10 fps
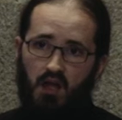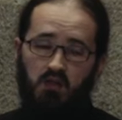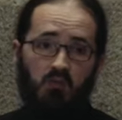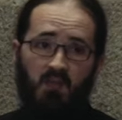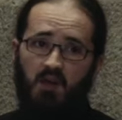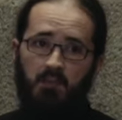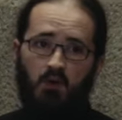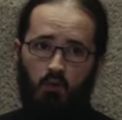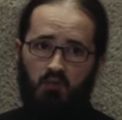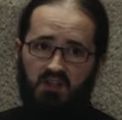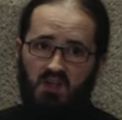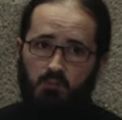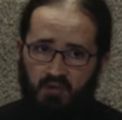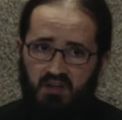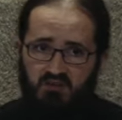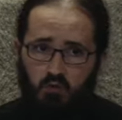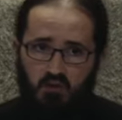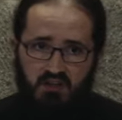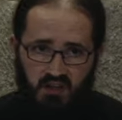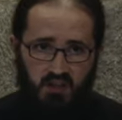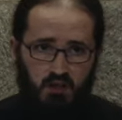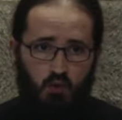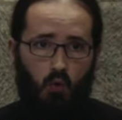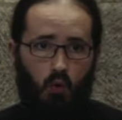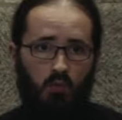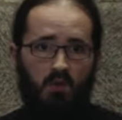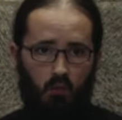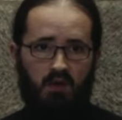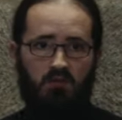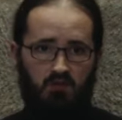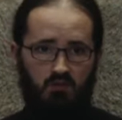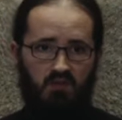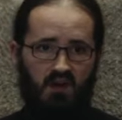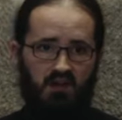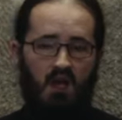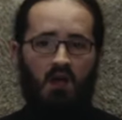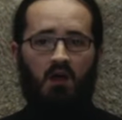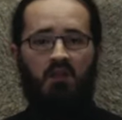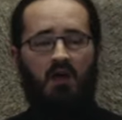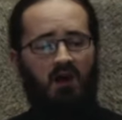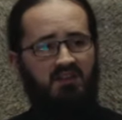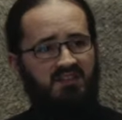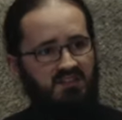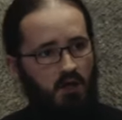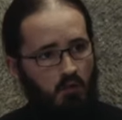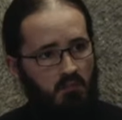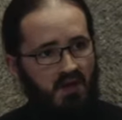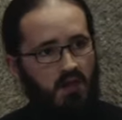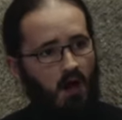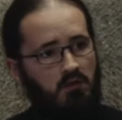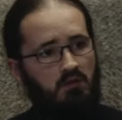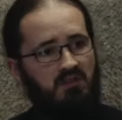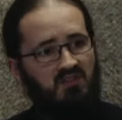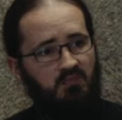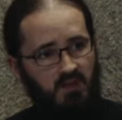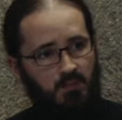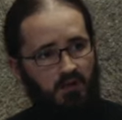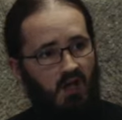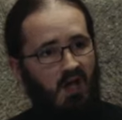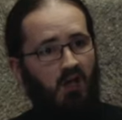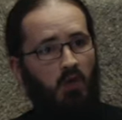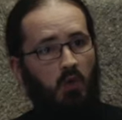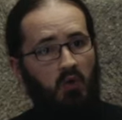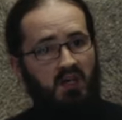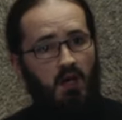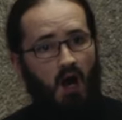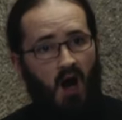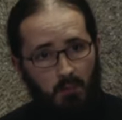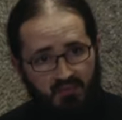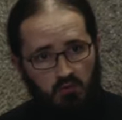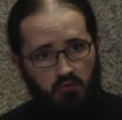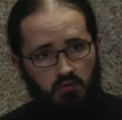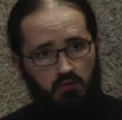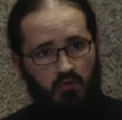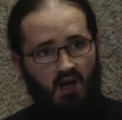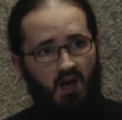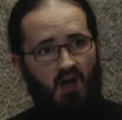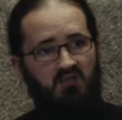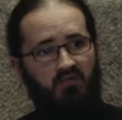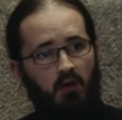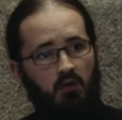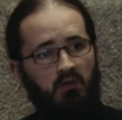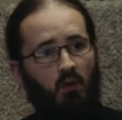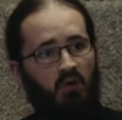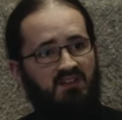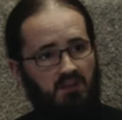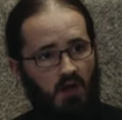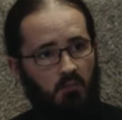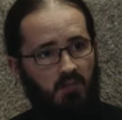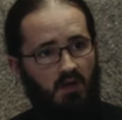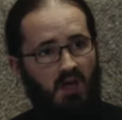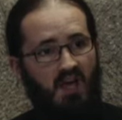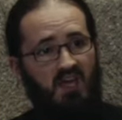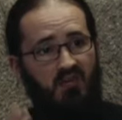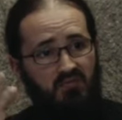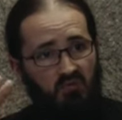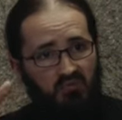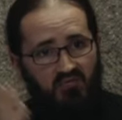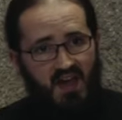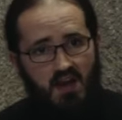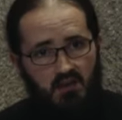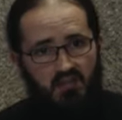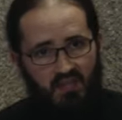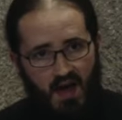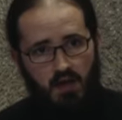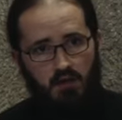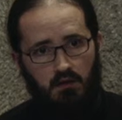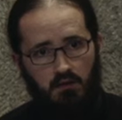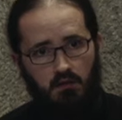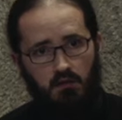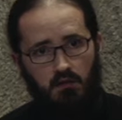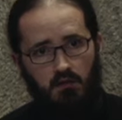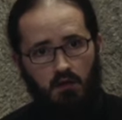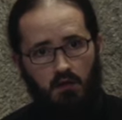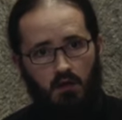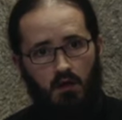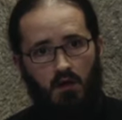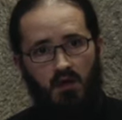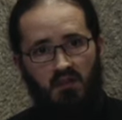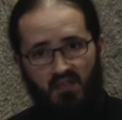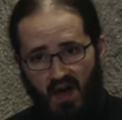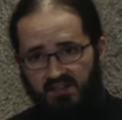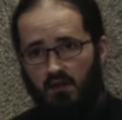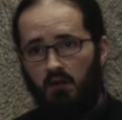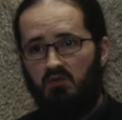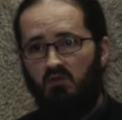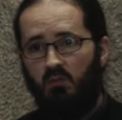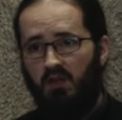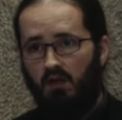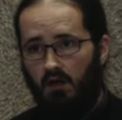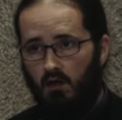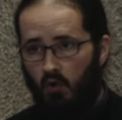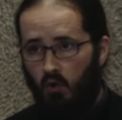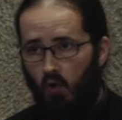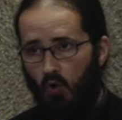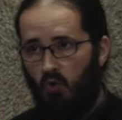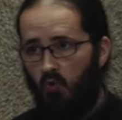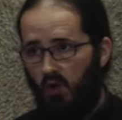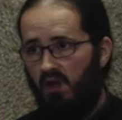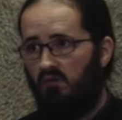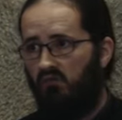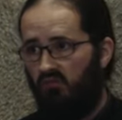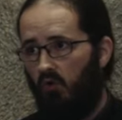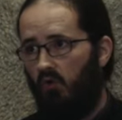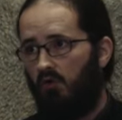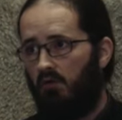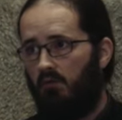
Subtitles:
and you may be already a priest or a deacon or on the way to do that, and there are so many hundreds of people looking up to you and following your example, if you fail then, that's going to be a long way to fall.